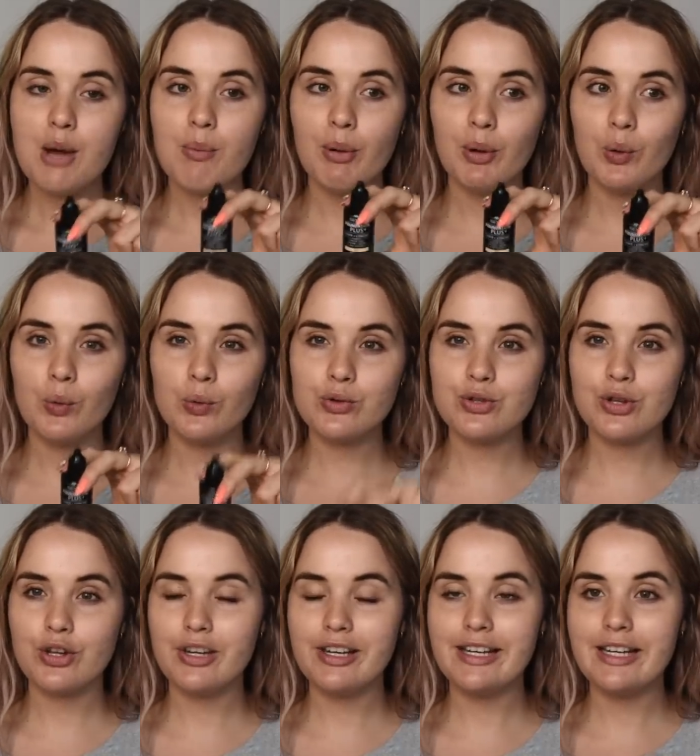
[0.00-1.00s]
but also
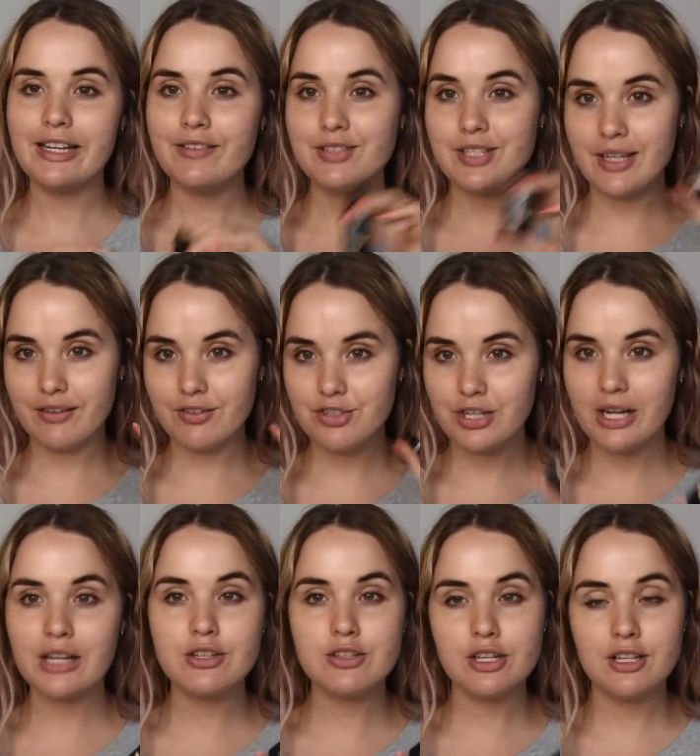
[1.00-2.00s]
it leaves enough
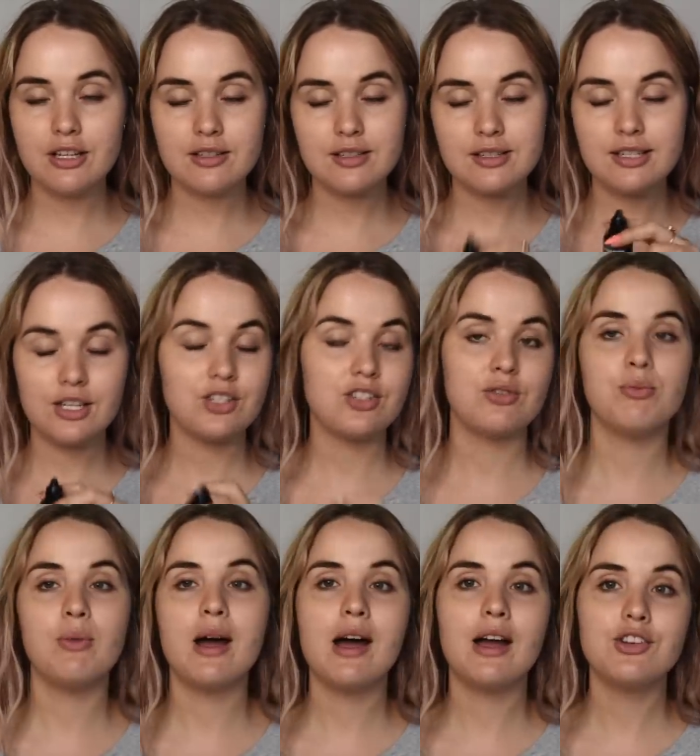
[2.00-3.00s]
shine so it doesn't stick to
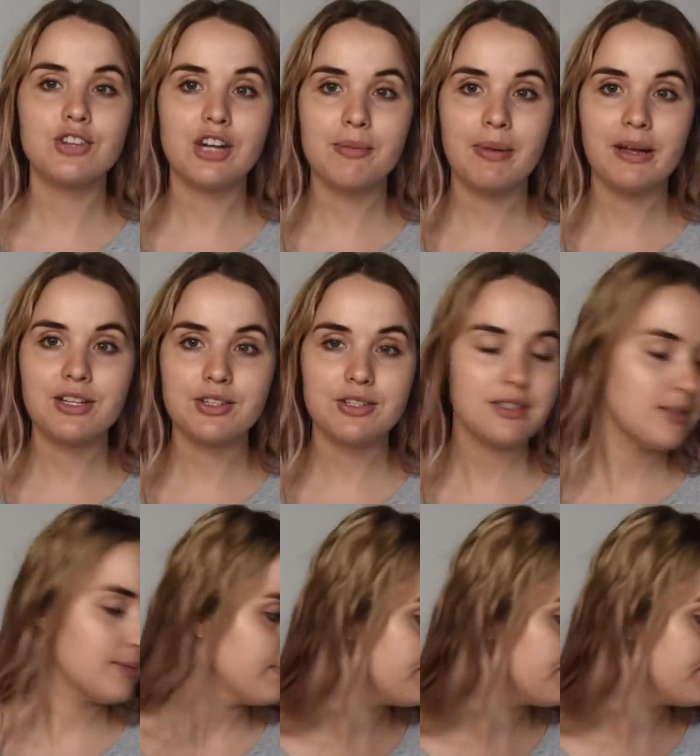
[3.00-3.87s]
my dry patches.